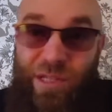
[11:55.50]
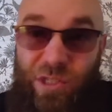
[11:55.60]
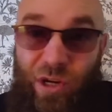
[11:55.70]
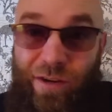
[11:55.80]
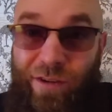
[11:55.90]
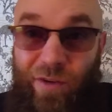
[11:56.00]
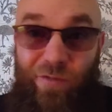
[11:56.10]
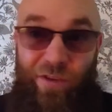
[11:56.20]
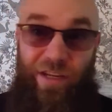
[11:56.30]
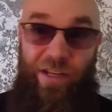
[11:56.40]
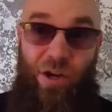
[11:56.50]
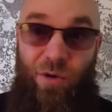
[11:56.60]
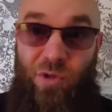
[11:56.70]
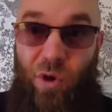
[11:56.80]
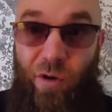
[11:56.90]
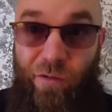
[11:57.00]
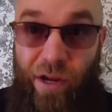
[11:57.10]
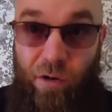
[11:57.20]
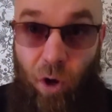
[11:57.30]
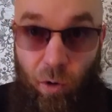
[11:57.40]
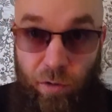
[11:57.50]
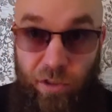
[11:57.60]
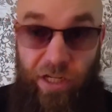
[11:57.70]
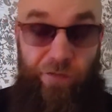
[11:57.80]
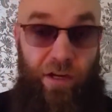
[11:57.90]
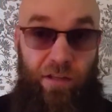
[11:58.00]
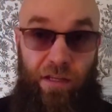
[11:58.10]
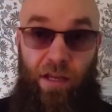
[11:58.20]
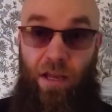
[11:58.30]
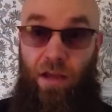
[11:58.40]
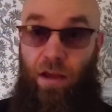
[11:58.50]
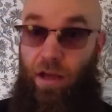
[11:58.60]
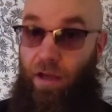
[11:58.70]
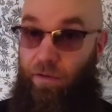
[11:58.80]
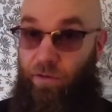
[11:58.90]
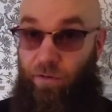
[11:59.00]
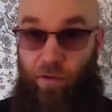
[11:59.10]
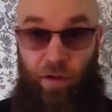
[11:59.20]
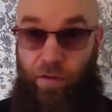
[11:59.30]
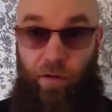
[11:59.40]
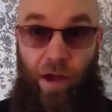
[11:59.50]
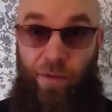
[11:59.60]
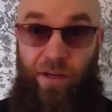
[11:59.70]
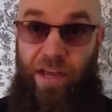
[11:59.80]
deserve videos of their own, definitely. I mean,